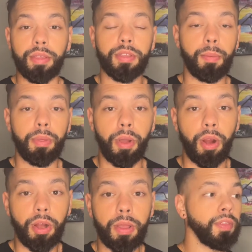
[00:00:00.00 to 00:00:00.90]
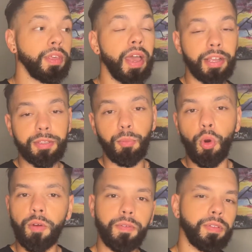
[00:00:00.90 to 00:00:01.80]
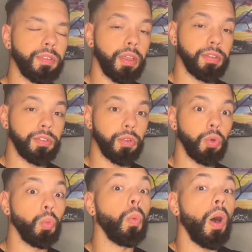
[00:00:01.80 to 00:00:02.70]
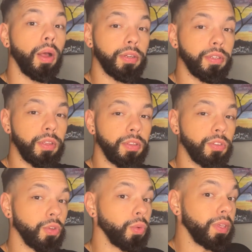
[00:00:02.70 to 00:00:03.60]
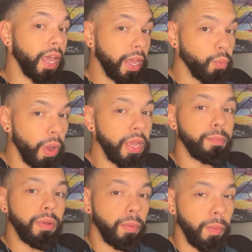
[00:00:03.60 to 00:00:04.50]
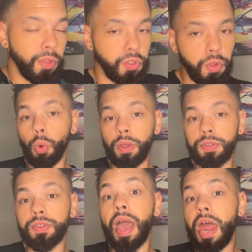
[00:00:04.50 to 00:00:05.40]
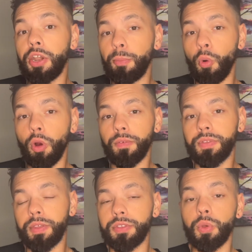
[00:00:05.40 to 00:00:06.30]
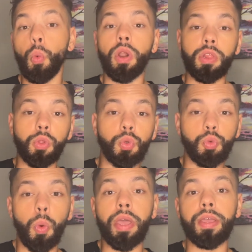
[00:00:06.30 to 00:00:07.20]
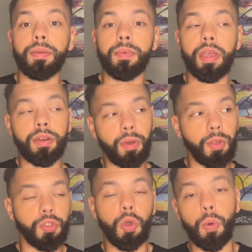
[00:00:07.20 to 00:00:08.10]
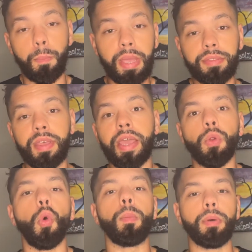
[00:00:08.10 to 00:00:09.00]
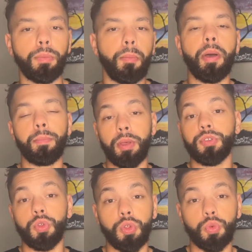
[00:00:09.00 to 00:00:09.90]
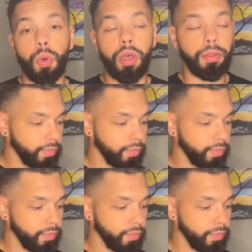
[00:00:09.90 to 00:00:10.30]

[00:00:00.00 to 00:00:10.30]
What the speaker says: type they are. The ectomorph tends to want to gain weight and build muscle, whereas the endomorph tends to want to lose weight and also maintain or build muscle as well.